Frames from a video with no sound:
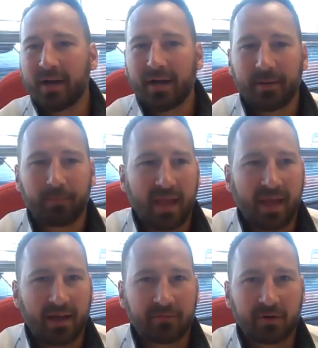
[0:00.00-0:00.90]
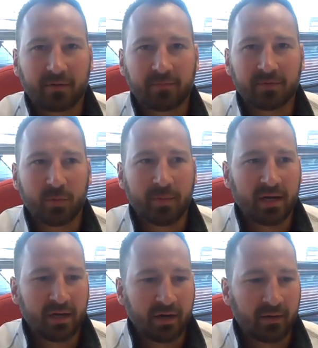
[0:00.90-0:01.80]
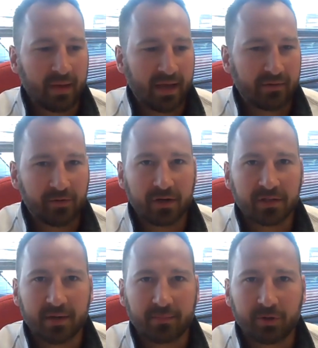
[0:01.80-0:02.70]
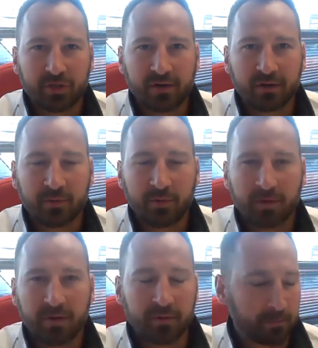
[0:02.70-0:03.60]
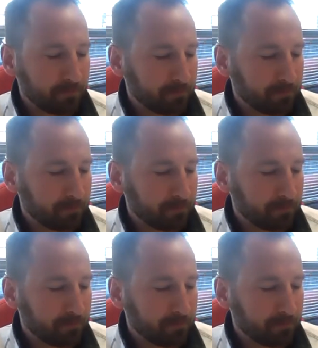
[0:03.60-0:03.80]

and for zooming in here and for your insight. Appreciate it as always, brother.